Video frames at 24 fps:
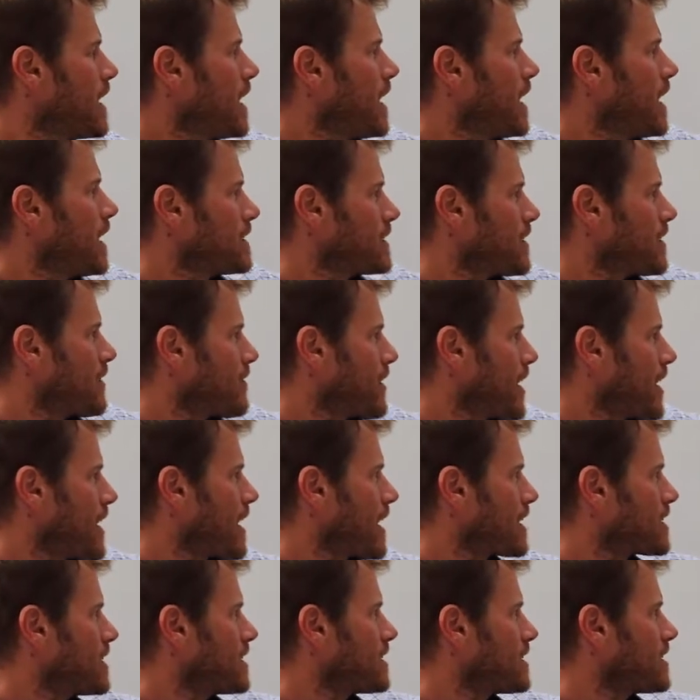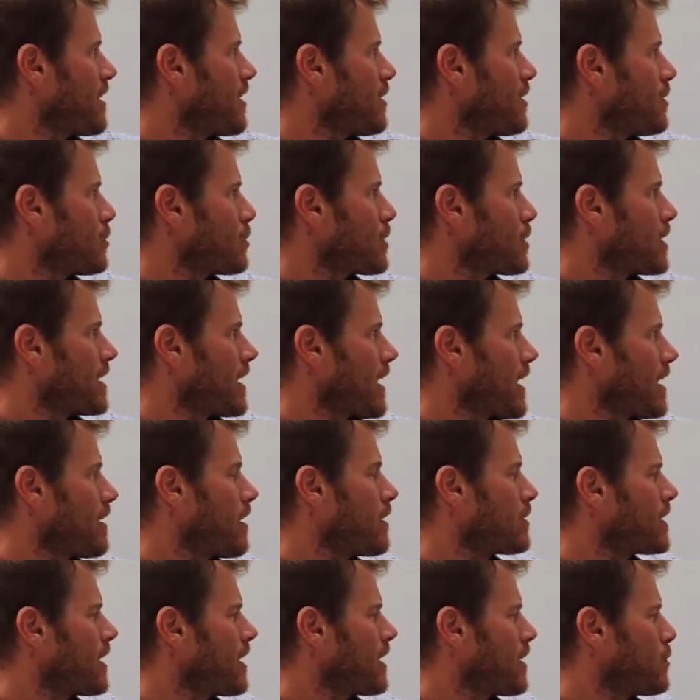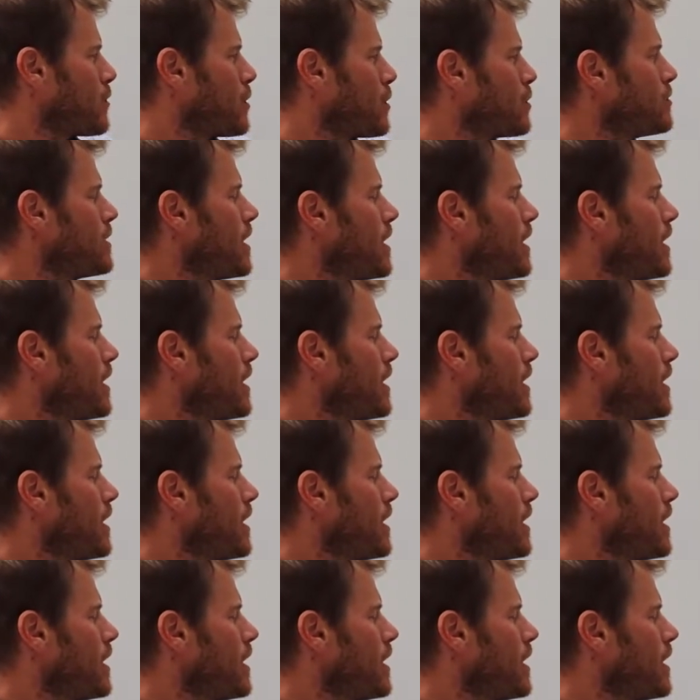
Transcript: is that then actually start looking at, okay, well,